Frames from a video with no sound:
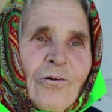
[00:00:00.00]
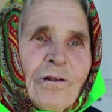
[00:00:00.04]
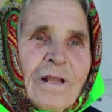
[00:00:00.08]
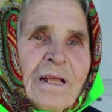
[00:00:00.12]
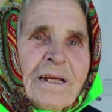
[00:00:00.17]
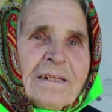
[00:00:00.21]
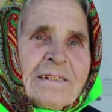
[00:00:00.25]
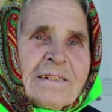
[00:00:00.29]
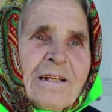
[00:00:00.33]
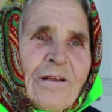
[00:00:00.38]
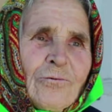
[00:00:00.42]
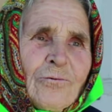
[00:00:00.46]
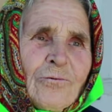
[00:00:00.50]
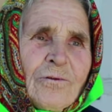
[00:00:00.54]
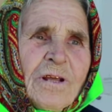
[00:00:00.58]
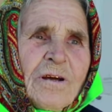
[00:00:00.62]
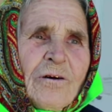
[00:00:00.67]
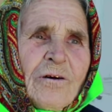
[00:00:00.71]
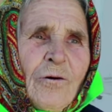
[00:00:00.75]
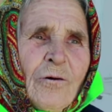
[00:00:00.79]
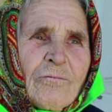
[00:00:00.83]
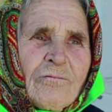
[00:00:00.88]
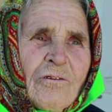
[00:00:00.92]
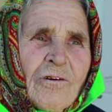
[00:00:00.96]

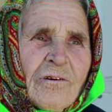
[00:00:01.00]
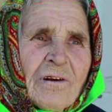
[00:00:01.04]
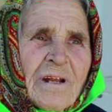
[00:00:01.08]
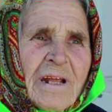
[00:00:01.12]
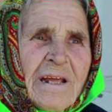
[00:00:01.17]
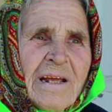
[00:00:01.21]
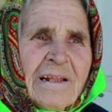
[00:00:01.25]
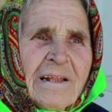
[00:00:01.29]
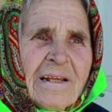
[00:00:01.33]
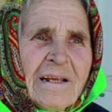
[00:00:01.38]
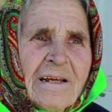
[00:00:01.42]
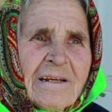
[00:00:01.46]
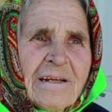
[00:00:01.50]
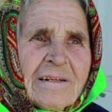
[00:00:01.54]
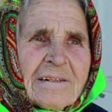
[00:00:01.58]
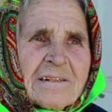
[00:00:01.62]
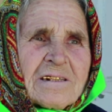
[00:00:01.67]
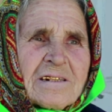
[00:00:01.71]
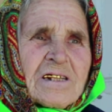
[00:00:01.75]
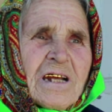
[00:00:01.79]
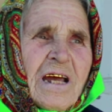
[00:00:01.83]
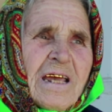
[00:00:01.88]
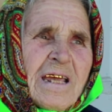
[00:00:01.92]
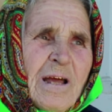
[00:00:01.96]
Once people were
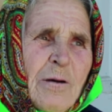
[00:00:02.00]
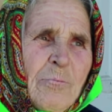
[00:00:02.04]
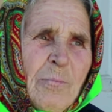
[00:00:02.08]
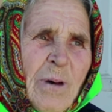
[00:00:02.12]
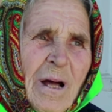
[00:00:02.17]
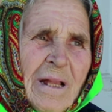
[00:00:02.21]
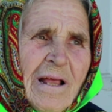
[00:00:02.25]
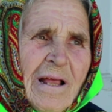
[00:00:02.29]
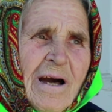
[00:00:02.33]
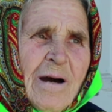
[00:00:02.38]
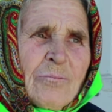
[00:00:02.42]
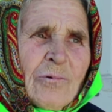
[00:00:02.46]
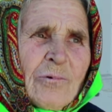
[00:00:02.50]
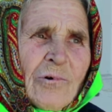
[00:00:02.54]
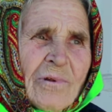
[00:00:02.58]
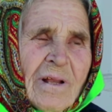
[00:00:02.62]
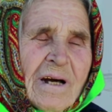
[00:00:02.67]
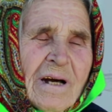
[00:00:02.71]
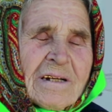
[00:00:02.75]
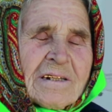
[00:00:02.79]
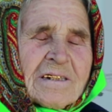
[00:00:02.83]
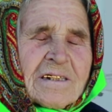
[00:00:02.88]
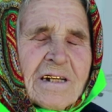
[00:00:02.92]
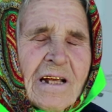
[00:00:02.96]
saying, when I
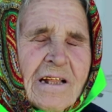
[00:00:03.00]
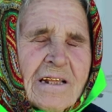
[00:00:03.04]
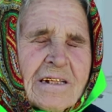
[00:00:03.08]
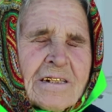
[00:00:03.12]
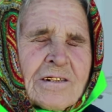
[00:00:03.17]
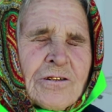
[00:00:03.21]
was very